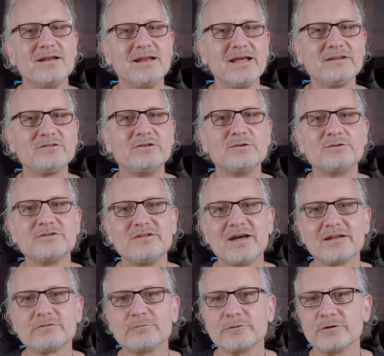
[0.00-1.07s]
Let's use
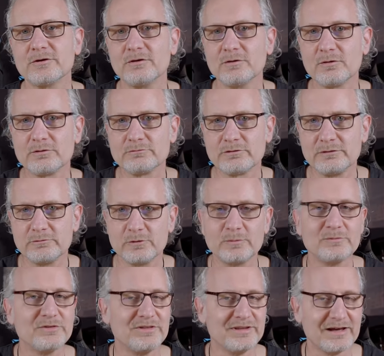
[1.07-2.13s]
that for the laundry
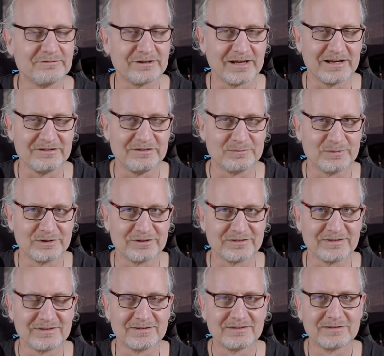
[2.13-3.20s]
room navigation
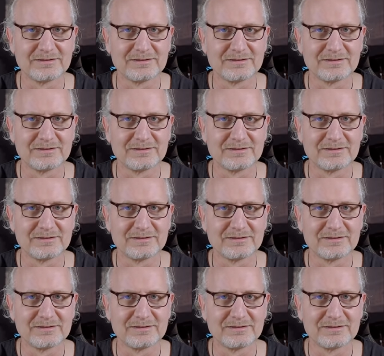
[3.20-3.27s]
button.